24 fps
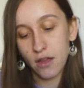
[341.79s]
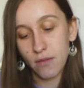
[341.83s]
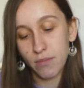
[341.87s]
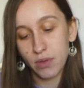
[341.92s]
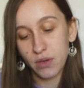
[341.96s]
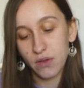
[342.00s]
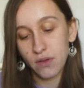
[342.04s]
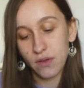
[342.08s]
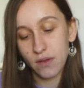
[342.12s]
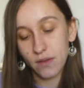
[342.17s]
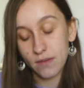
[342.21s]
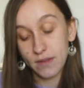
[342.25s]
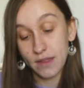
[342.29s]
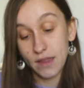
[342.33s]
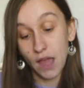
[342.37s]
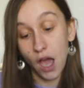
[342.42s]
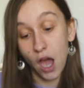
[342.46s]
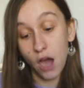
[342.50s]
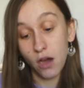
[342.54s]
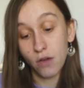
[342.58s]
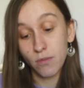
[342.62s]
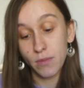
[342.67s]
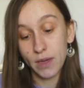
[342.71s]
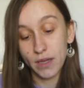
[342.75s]
because,
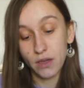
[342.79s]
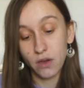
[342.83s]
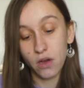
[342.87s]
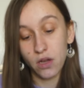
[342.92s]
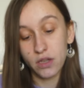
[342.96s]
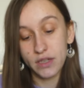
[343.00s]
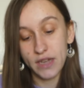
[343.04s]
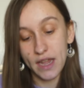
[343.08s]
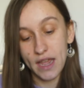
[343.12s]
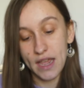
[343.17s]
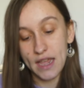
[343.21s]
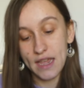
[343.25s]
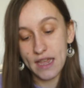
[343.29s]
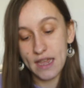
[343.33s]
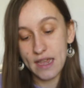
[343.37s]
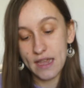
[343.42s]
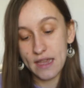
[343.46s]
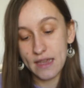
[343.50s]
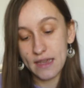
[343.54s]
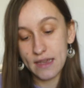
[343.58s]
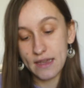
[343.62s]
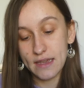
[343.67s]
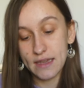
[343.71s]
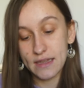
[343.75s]
oh my god, it
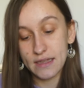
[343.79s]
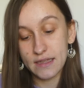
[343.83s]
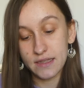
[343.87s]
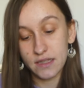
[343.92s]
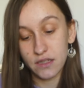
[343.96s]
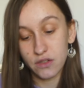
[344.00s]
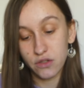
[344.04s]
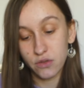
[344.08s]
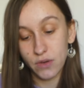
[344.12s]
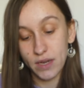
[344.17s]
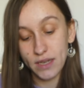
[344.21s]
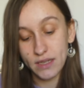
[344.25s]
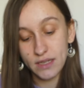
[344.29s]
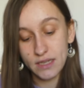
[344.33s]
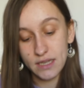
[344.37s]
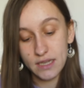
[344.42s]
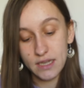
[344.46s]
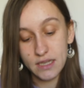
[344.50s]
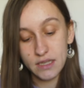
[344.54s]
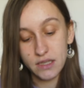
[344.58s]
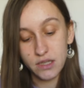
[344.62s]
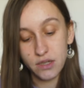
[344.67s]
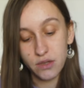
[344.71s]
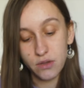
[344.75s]
is
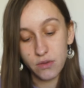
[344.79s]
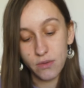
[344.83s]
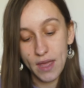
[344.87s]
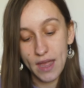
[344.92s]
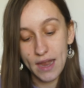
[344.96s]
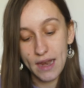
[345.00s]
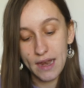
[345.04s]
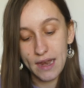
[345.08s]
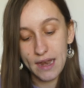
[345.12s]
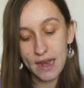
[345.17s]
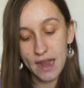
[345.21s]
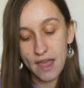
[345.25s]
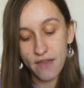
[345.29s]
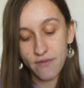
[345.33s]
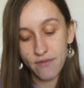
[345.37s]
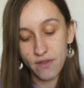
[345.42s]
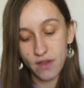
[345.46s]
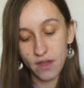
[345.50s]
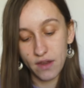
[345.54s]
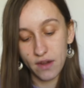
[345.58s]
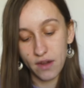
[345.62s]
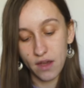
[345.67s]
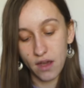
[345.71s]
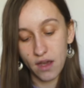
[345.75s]
20 to
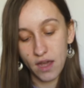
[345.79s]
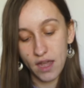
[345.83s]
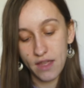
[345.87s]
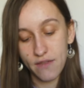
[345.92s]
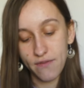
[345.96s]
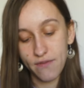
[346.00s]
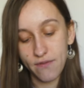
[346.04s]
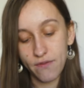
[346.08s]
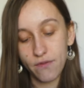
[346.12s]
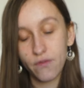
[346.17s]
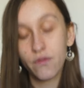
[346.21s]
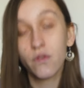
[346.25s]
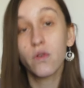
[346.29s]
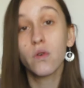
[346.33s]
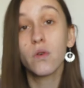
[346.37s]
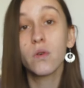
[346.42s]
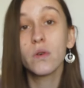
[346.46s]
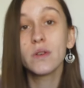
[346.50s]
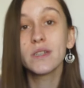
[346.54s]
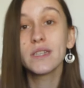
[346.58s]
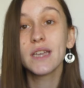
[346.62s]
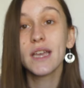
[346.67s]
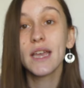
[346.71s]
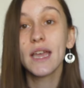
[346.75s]
11. I
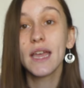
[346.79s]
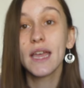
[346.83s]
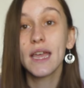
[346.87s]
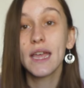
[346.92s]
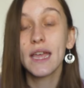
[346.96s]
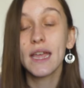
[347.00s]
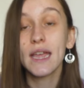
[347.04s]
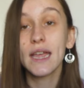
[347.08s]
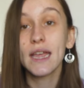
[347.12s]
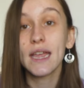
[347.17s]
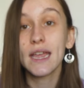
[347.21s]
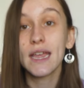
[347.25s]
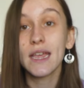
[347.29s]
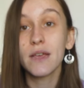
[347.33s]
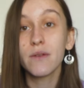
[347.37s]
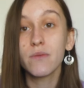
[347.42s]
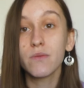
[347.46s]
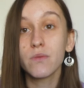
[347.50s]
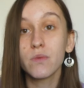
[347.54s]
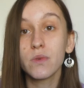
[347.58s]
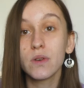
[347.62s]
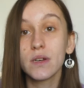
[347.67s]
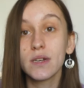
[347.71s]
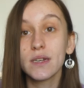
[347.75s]
thought
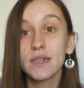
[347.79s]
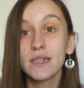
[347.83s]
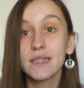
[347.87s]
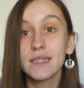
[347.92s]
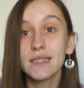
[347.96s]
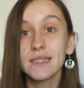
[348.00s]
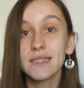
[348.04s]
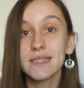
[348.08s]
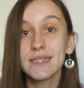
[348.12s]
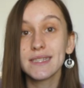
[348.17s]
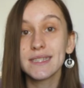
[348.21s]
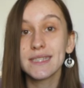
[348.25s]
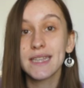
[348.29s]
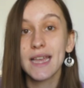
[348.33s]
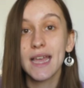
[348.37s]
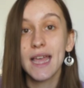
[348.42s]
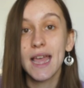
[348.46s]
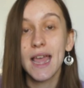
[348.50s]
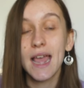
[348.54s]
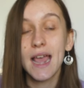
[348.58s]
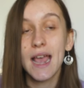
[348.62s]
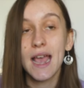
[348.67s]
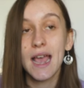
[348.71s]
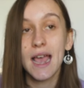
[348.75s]
it was
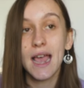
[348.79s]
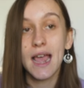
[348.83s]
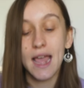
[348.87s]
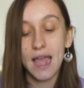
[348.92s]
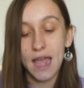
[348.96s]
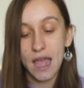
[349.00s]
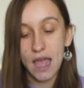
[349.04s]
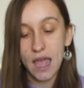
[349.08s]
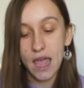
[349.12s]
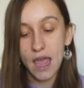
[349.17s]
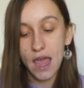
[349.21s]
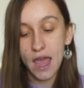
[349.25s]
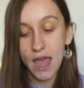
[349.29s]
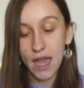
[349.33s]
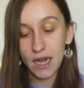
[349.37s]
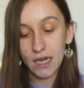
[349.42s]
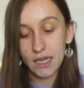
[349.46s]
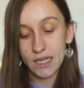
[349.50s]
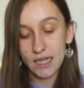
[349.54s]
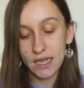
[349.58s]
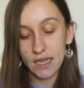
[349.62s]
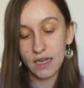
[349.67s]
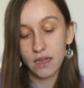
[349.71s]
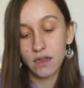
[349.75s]

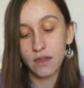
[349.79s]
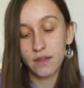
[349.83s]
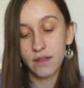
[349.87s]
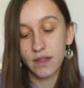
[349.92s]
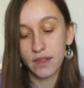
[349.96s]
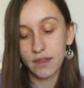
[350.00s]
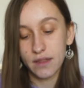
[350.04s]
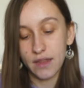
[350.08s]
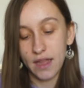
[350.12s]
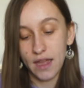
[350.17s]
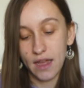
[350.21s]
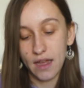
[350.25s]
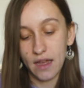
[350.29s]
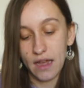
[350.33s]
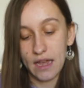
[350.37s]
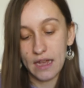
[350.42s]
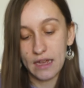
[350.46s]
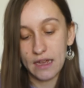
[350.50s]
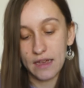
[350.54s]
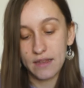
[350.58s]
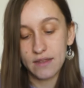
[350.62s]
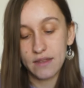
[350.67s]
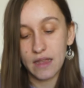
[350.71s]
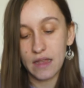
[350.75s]
earlier than that. I
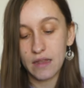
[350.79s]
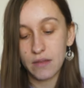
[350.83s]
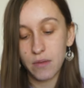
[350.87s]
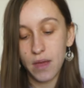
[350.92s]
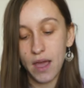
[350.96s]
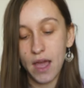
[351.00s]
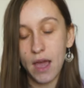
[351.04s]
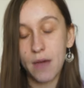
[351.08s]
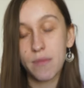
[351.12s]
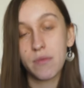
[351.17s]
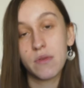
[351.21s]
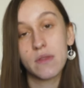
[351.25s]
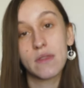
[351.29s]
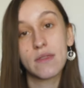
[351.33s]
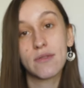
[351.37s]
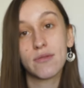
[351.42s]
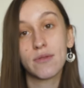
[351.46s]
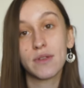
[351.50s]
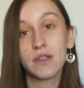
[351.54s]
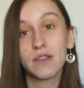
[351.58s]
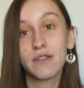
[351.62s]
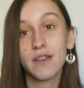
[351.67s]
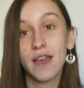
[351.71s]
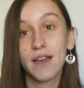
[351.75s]
guess that's what happens
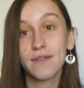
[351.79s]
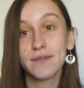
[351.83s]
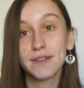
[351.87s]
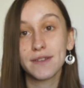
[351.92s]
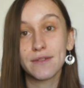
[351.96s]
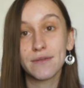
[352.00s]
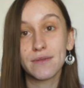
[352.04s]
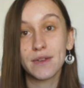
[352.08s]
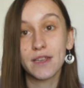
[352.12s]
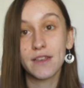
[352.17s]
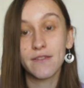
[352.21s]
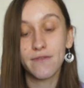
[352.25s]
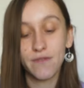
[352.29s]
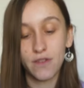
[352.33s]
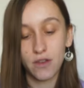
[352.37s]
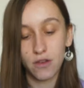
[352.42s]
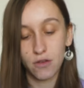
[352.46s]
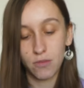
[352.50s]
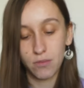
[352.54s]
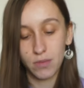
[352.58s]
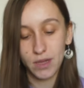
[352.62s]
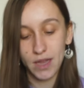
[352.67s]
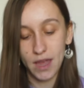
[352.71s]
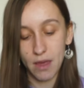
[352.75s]
when you have to
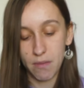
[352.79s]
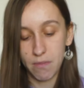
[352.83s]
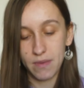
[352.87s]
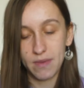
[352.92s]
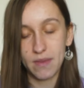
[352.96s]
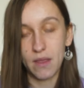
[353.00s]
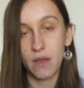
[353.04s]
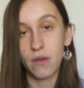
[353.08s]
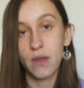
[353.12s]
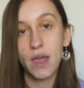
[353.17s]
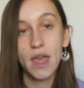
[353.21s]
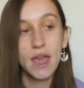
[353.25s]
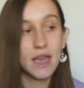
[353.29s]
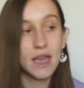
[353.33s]
refilm clips. So